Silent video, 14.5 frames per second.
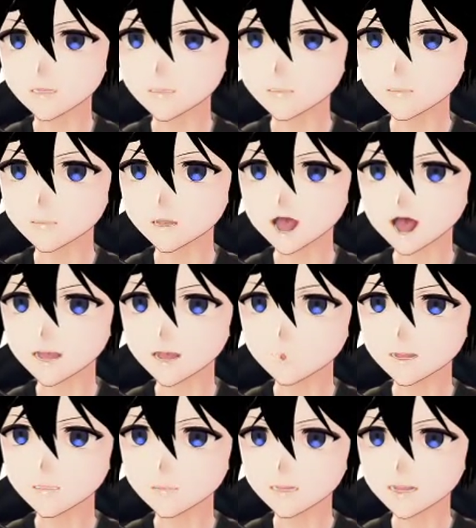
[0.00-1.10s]
But you'll
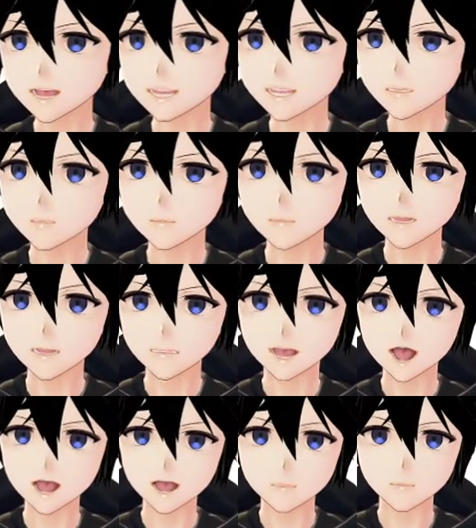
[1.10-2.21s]
take this
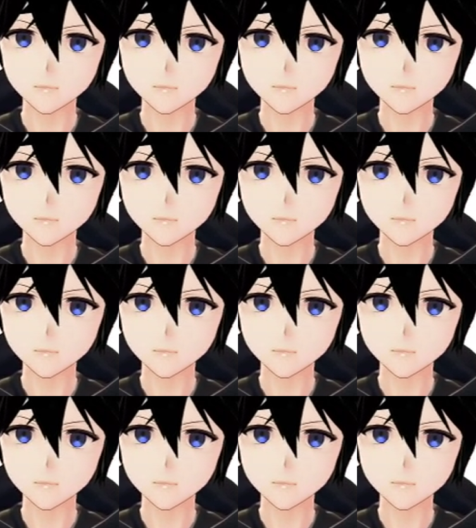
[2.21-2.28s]
out,